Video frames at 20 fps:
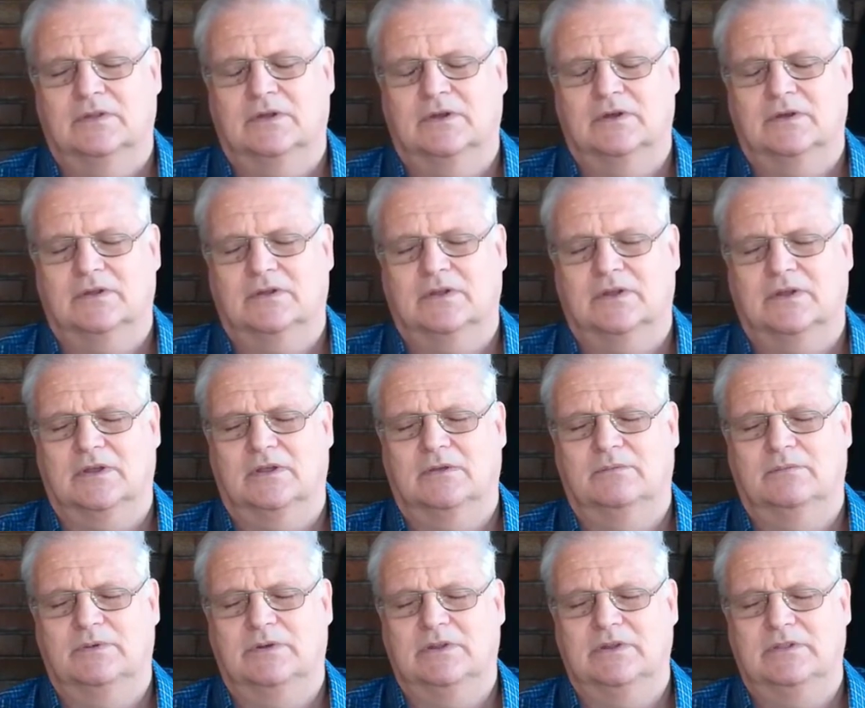Okay,
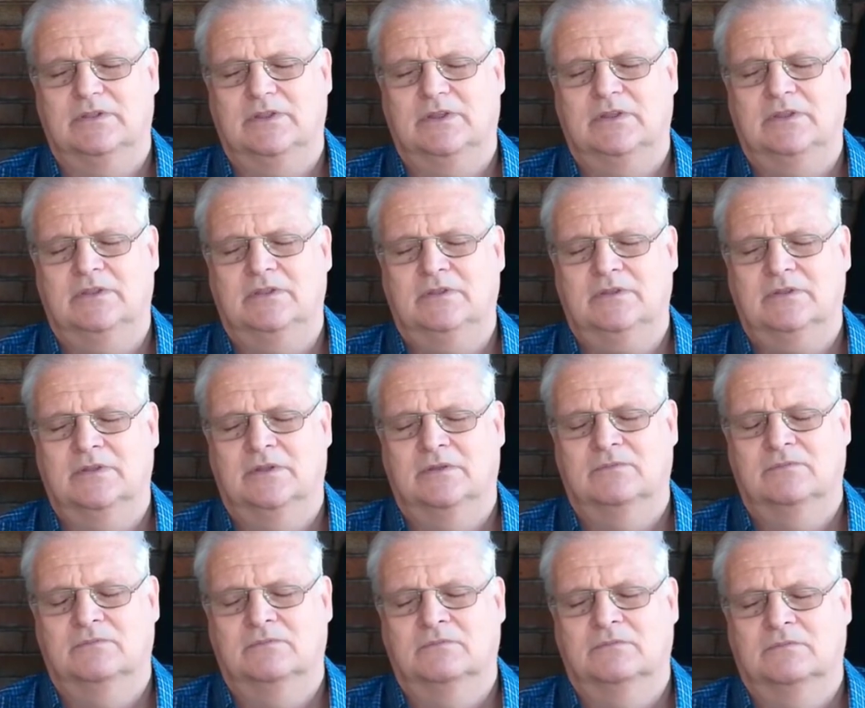breathe in.
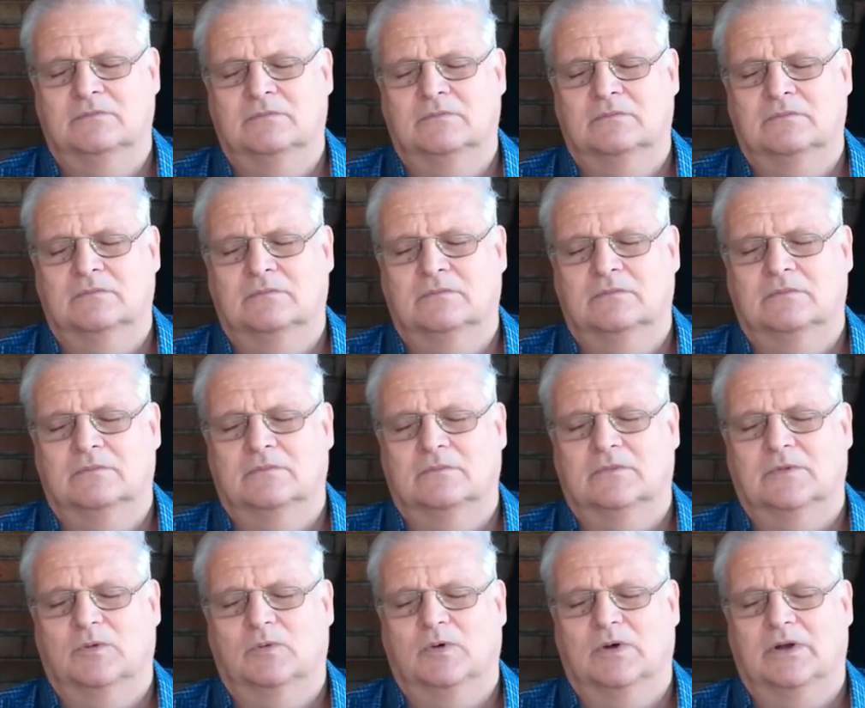
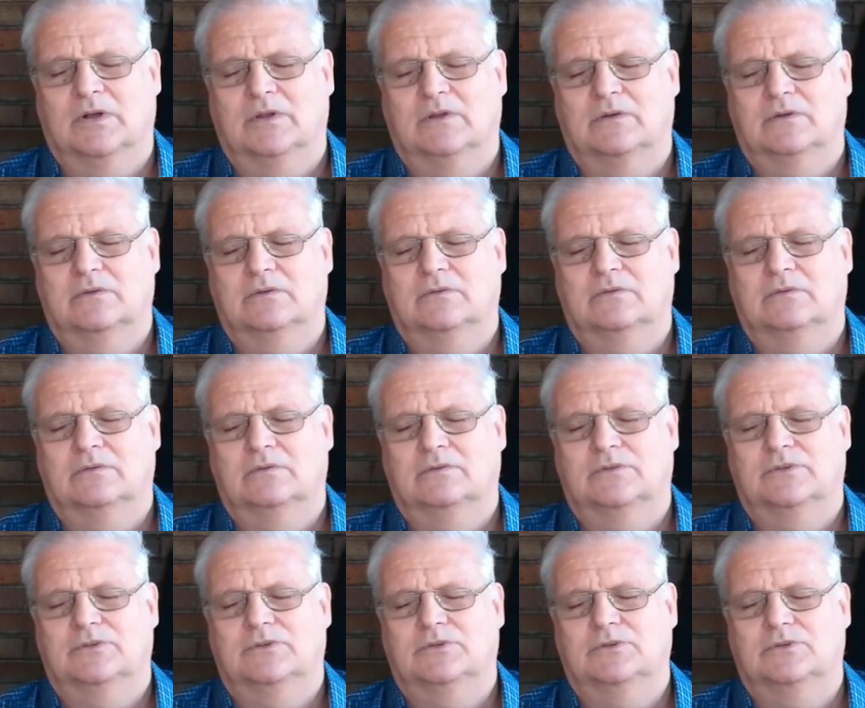1,
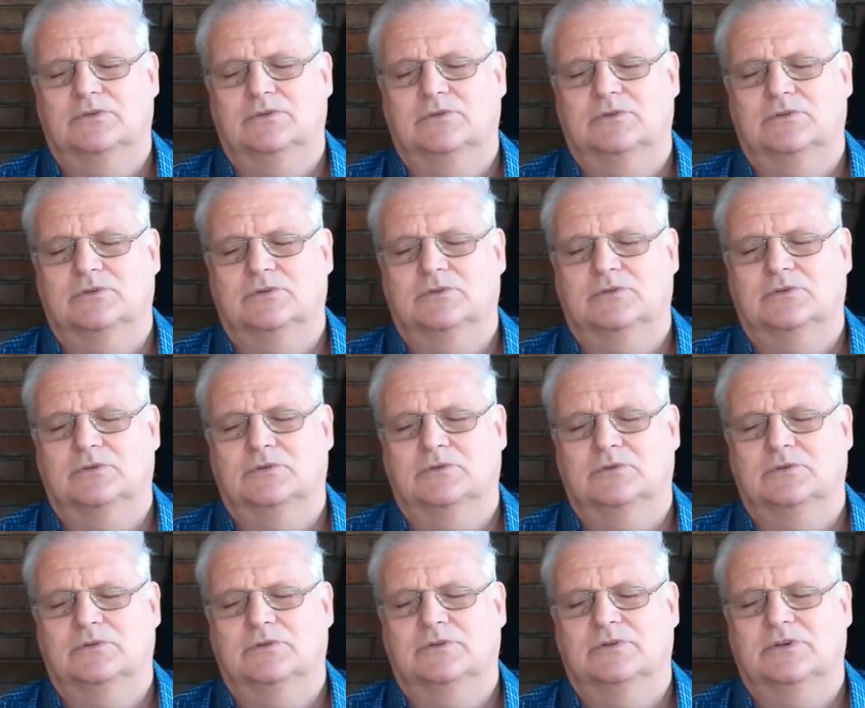2,
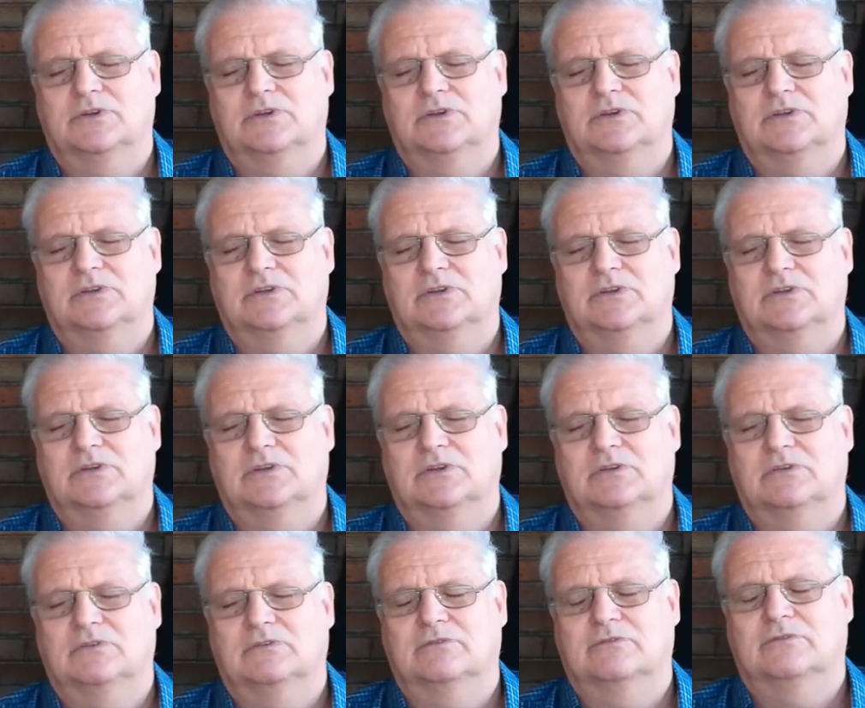3,
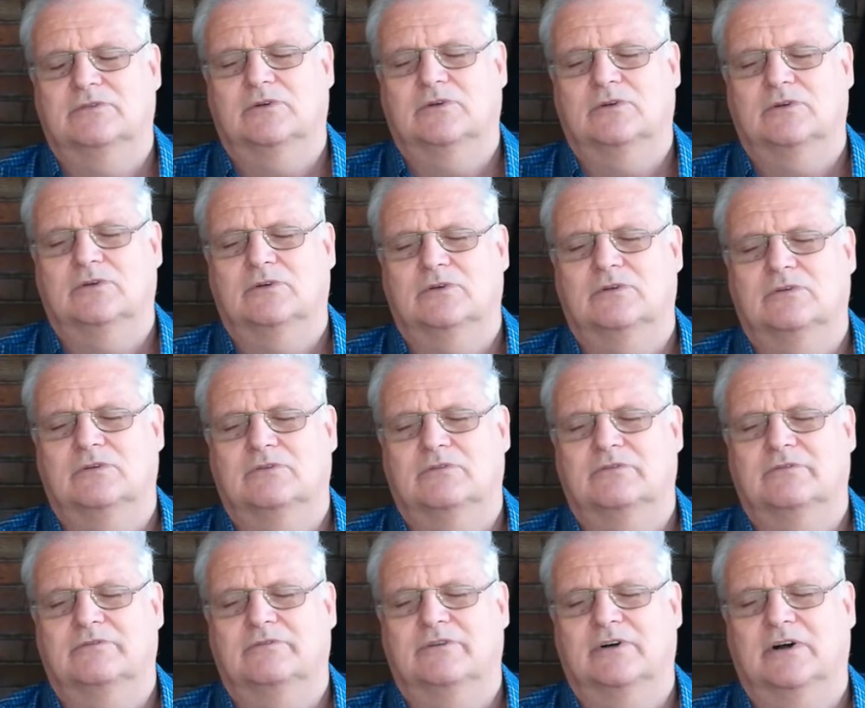4,
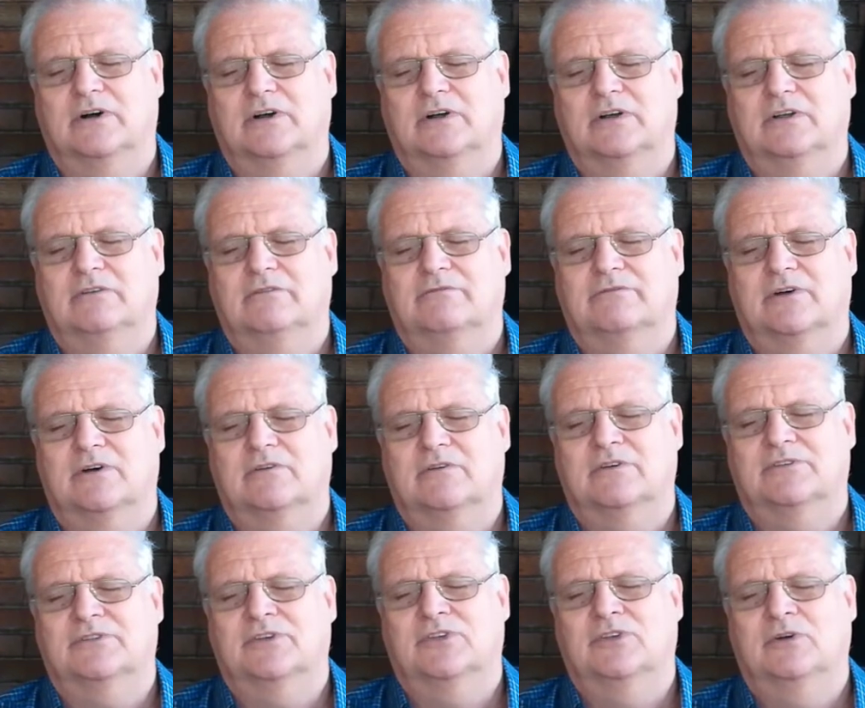5.
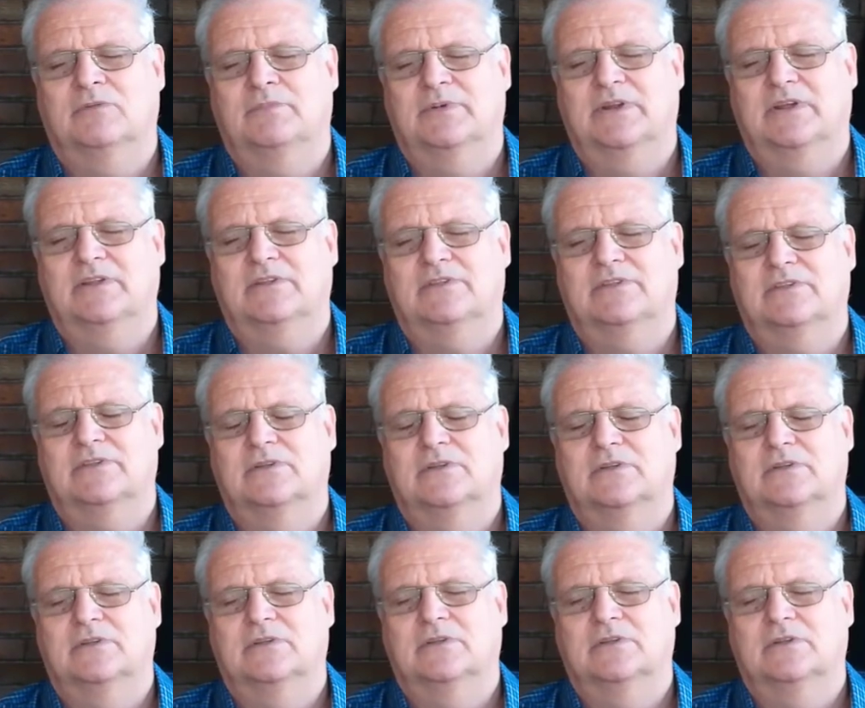Focus on your breath.
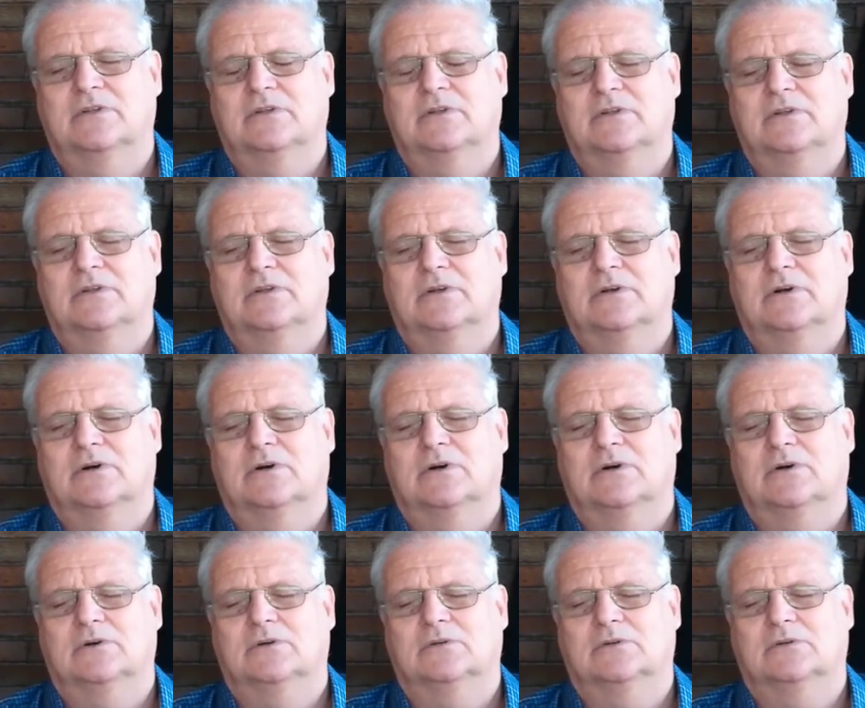
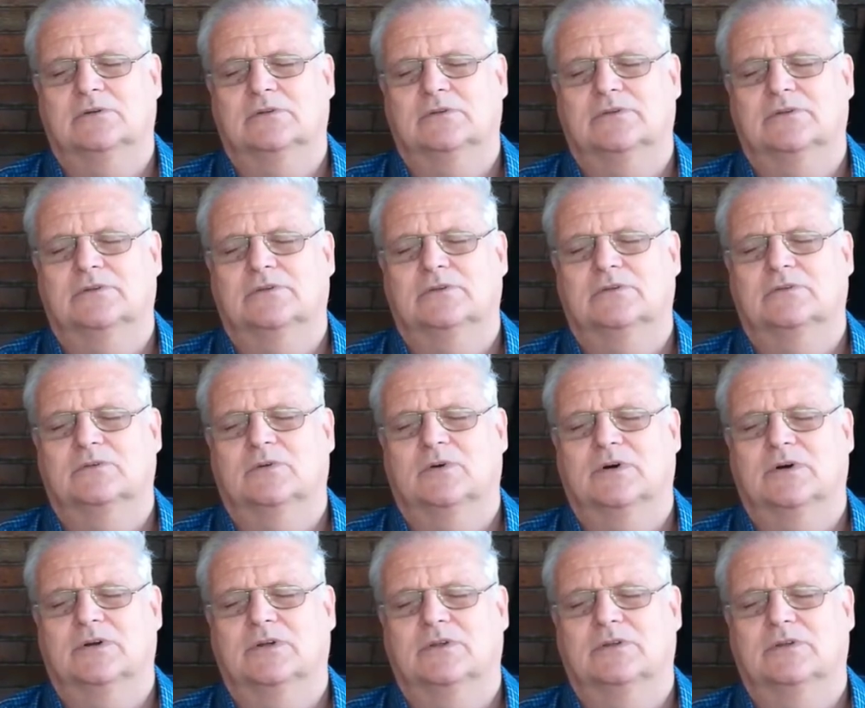Hold. 1,